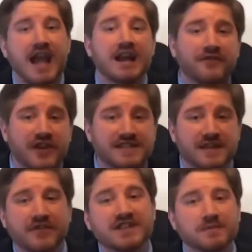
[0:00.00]
And if he's
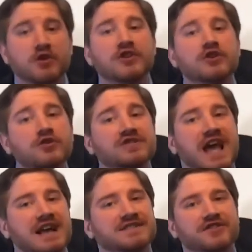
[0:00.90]
invisible, the
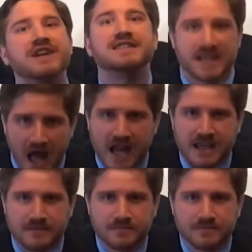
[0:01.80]
newscaster is lying.